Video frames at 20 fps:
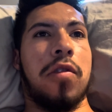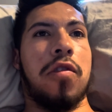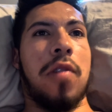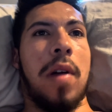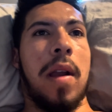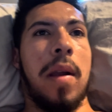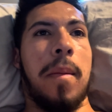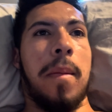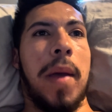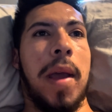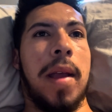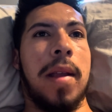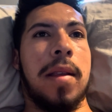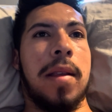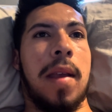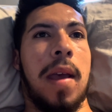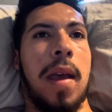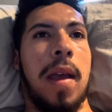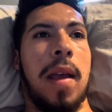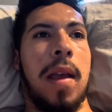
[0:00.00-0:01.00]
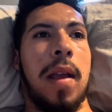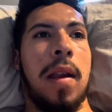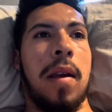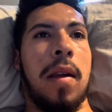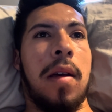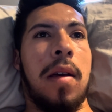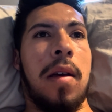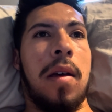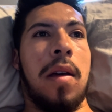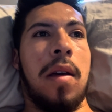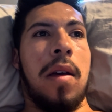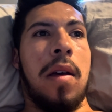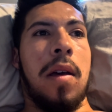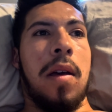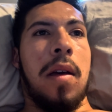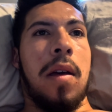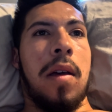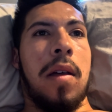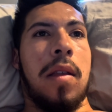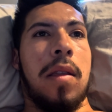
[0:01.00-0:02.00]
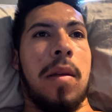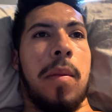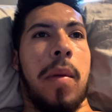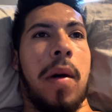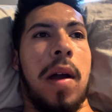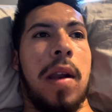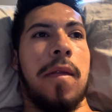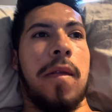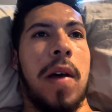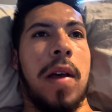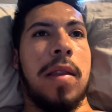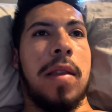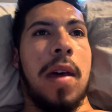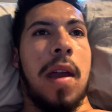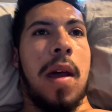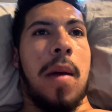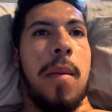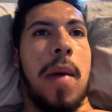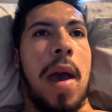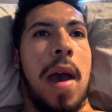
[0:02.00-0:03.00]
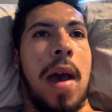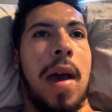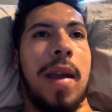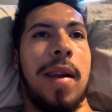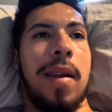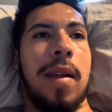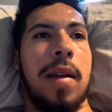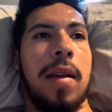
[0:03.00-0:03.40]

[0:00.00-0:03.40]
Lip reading: trying to maintain the body fat that I'm at,